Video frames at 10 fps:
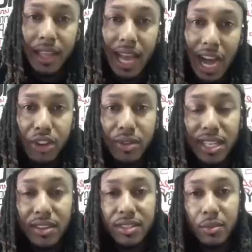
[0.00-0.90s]
How do you
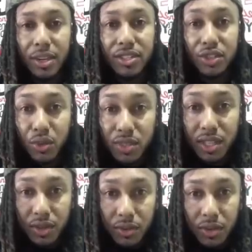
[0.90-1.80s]
tell someone is
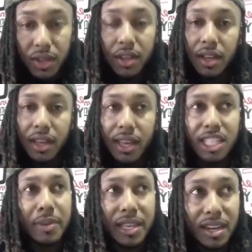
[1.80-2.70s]
using you?
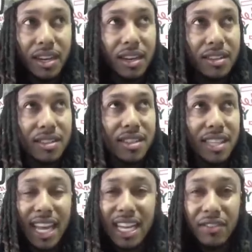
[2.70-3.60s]
It's because
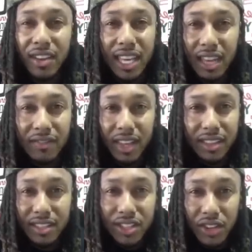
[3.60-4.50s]
they never give
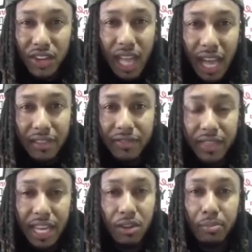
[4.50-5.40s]
nothing to your life.
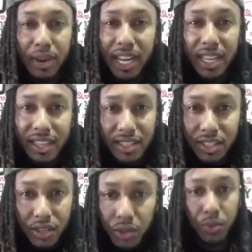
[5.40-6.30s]
They don't bring nothing
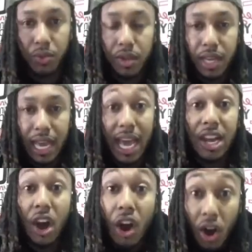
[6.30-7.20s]
to you
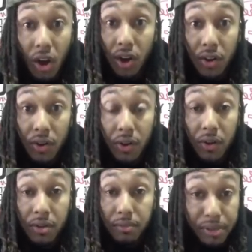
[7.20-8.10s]
at all.
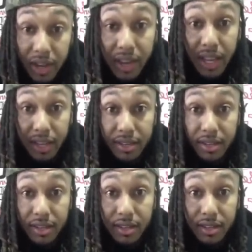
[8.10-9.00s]
Period.
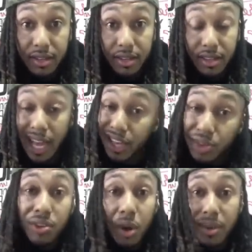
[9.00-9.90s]
Like,
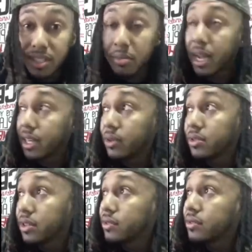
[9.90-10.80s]
you know when somebody
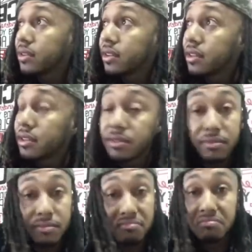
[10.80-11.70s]
using you.
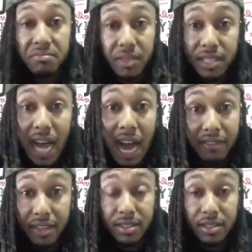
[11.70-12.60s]
It's
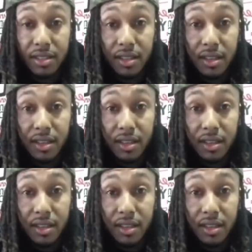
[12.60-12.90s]
obvious.